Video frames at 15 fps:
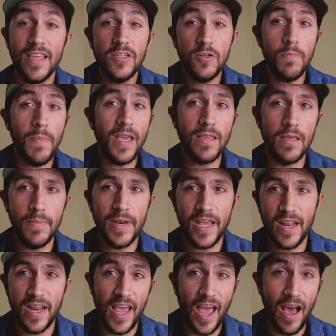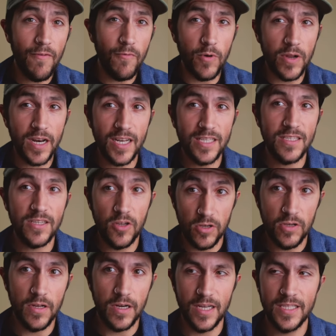they do make them, and I have one, and it's
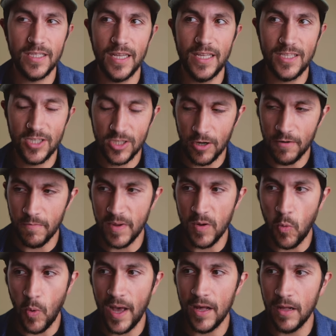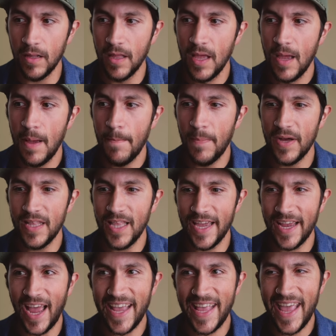good, and it's served me well. But
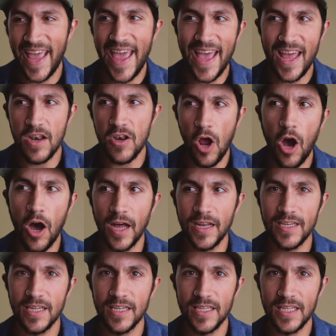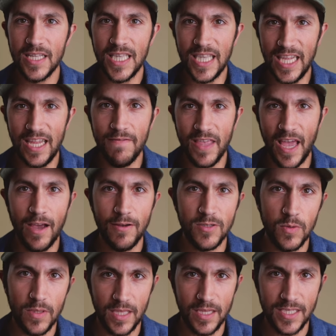like, I cannot leave the house
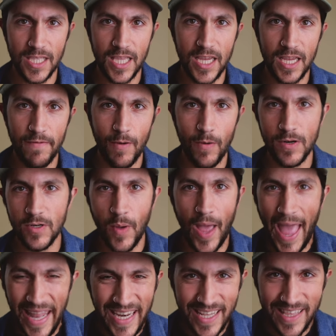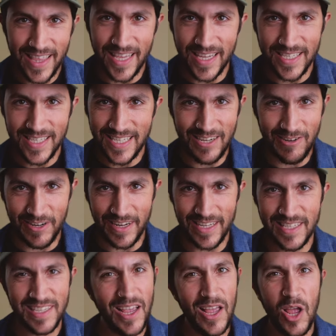with this thing if I want to do anything
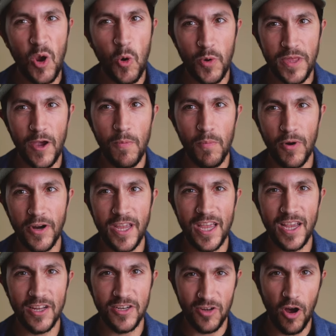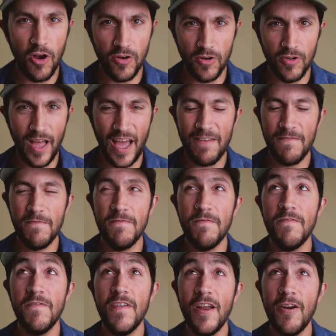serious without bringing a dongle at
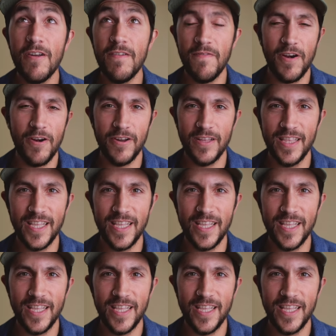very, very